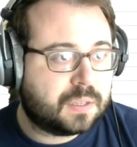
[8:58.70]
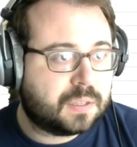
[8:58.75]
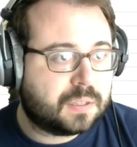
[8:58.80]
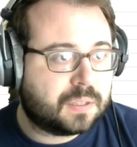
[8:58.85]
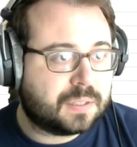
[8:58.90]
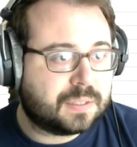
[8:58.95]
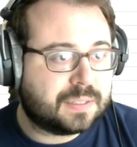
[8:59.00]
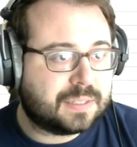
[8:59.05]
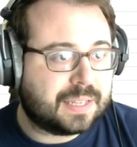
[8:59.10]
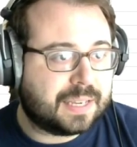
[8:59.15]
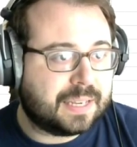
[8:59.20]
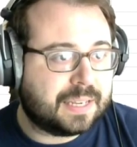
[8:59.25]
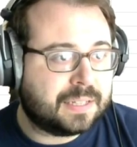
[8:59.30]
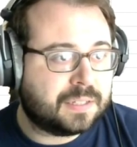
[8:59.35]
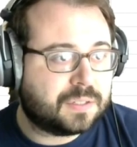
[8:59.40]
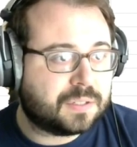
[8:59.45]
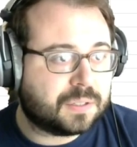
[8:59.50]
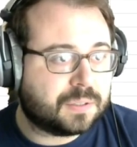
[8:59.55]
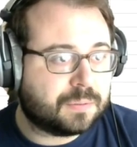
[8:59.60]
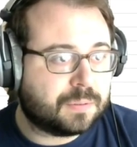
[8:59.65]
Let's say
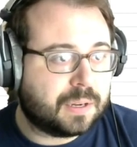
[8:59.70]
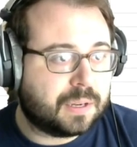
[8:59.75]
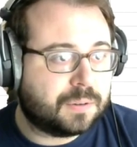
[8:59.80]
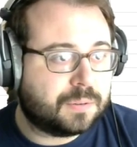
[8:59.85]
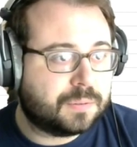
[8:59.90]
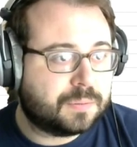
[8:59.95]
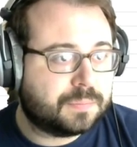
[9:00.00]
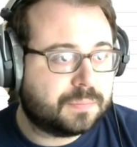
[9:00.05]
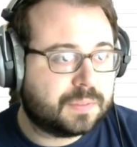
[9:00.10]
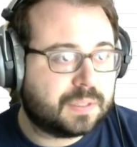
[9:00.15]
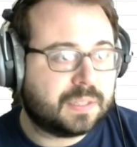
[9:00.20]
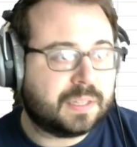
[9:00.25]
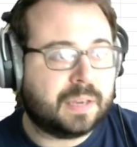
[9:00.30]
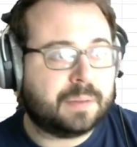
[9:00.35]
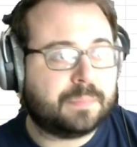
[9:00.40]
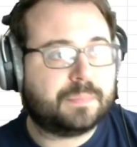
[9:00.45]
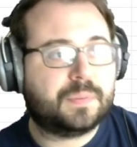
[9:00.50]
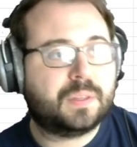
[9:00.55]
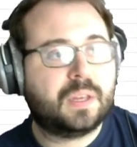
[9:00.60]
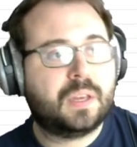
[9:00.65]
insert row.
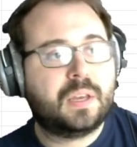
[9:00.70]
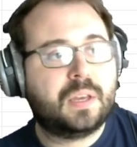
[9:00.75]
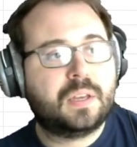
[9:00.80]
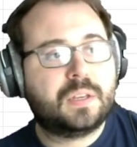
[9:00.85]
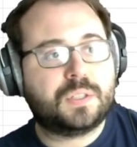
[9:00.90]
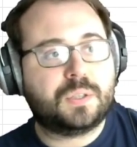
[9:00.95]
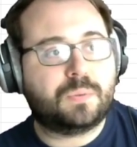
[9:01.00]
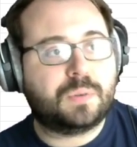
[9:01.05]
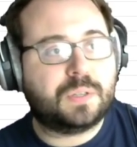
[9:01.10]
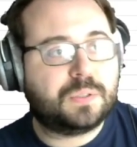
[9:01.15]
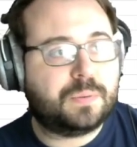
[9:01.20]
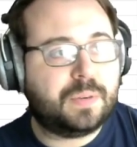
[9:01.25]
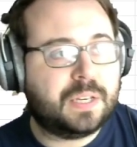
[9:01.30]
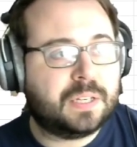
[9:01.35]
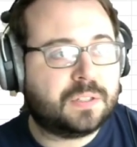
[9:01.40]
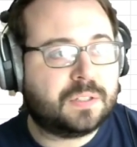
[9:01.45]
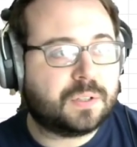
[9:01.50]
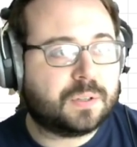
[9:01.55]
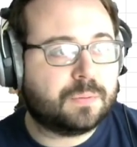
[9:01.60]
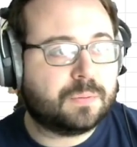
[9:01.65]
Yep. So once we
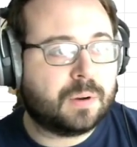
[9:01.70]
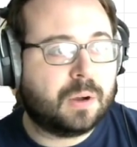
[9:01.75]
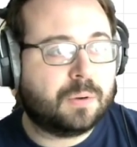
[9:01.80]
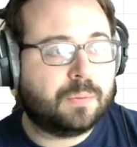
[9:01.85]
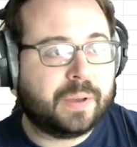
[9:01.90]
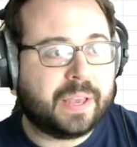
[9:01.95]
insert row, we